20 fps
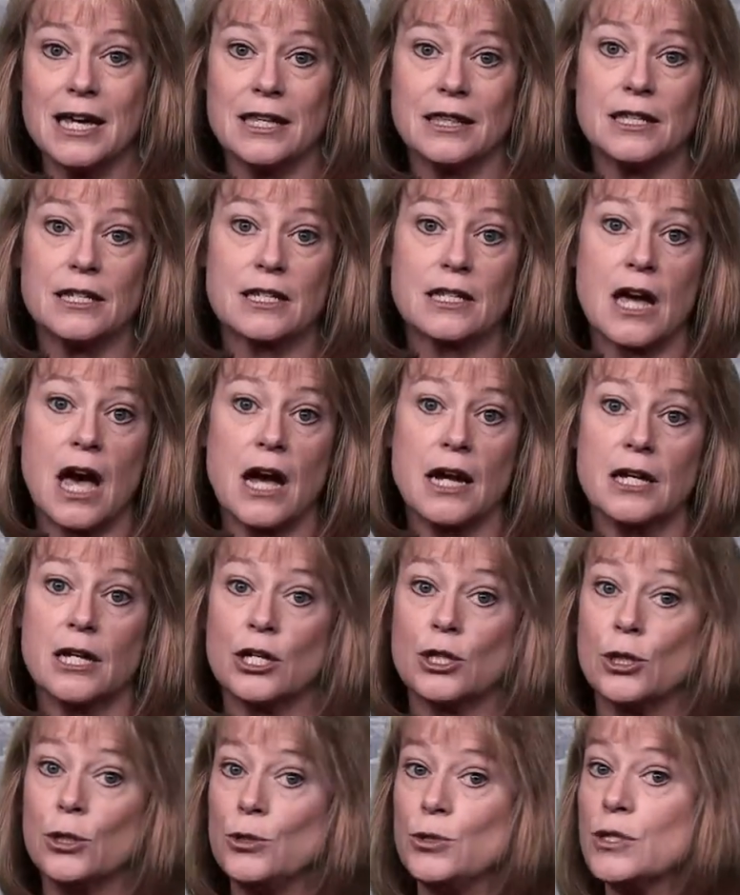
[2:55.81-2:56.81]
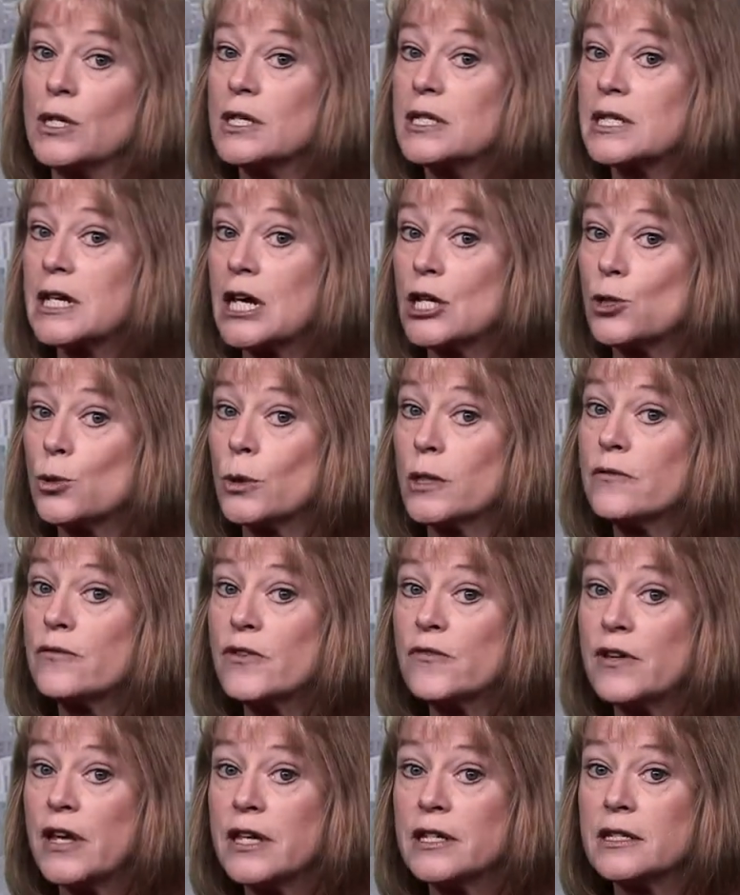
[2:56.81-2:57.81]
This guide includes a schedule of
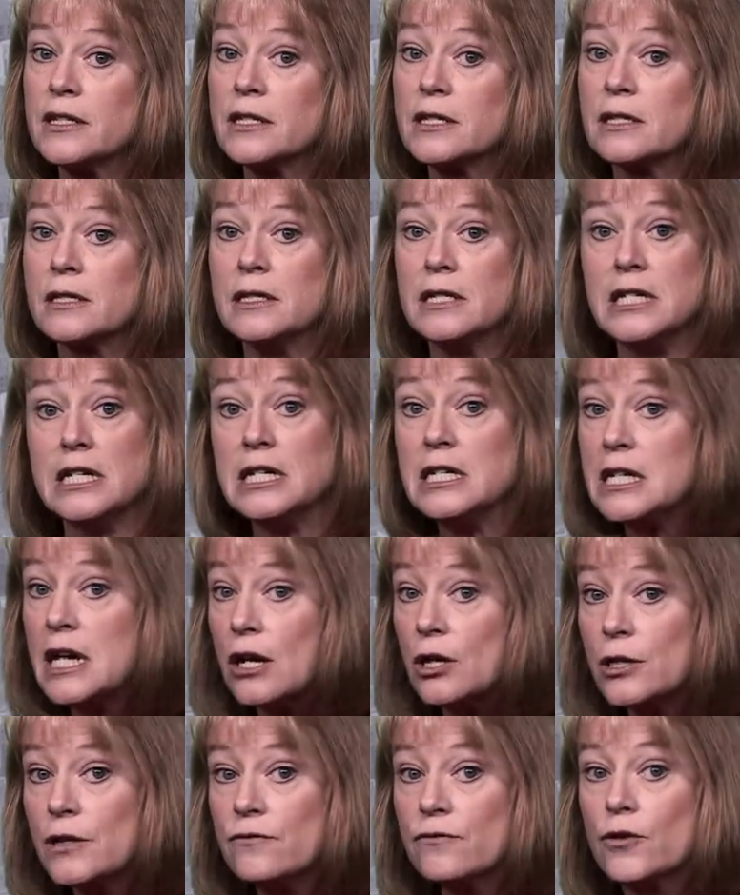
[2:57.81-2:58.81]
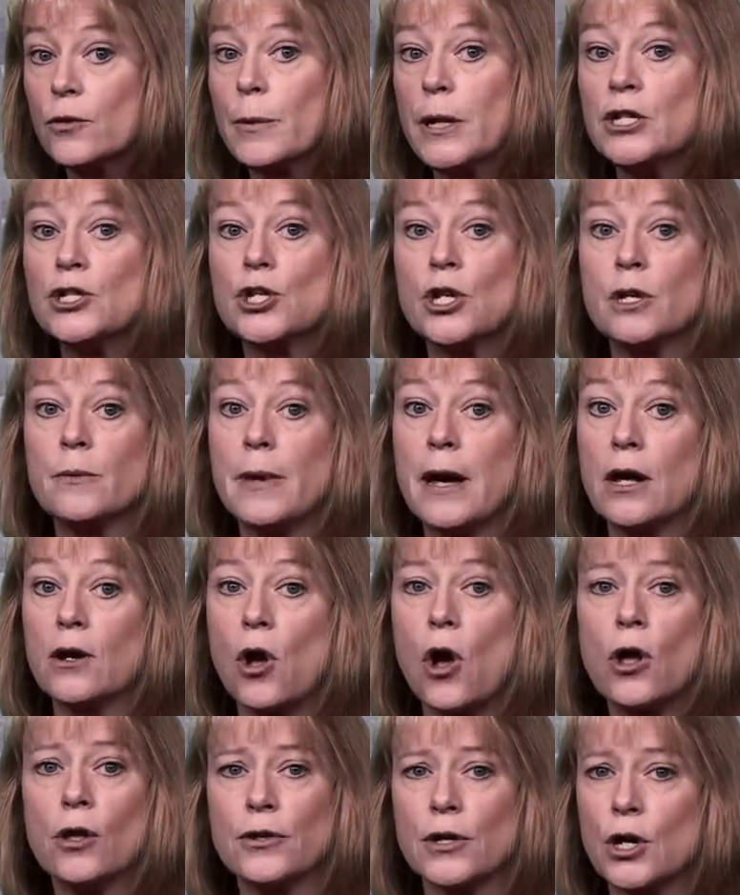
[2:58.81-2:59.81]
events, detailed information about
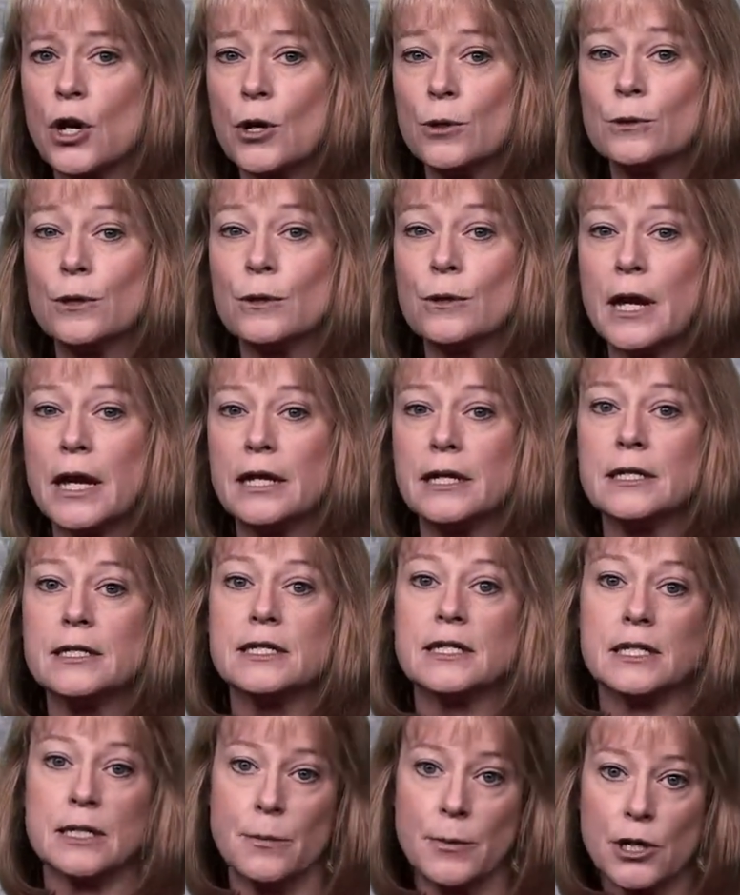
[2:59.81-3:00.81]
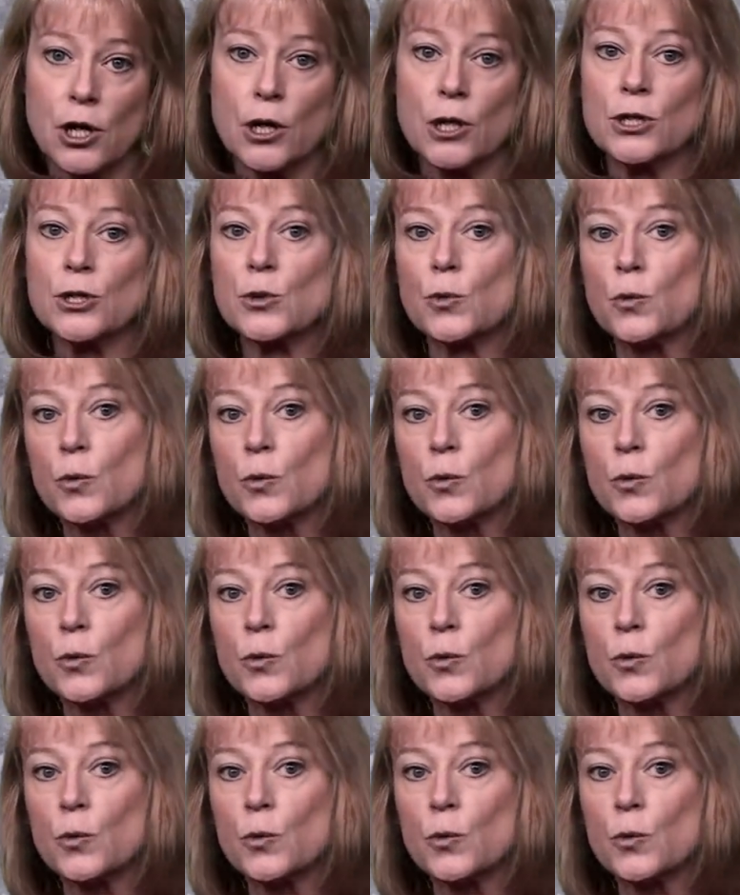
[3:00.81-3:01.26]
all the co located seminars,